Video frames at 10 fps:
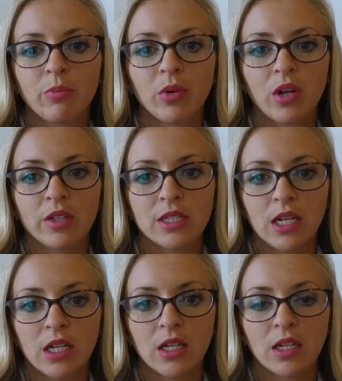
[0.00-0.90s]
put all the
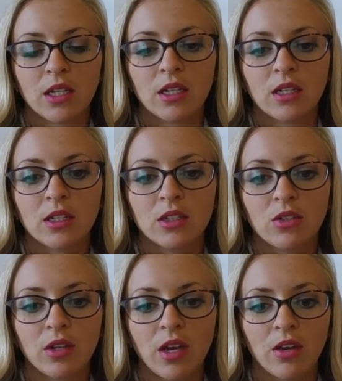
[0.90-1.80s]
data in,
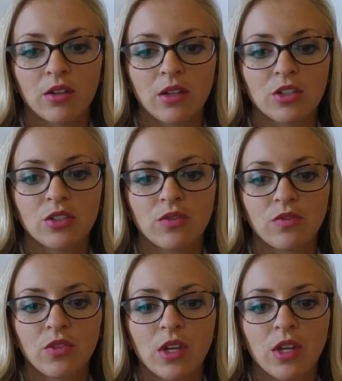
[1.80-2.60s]
do the calculation,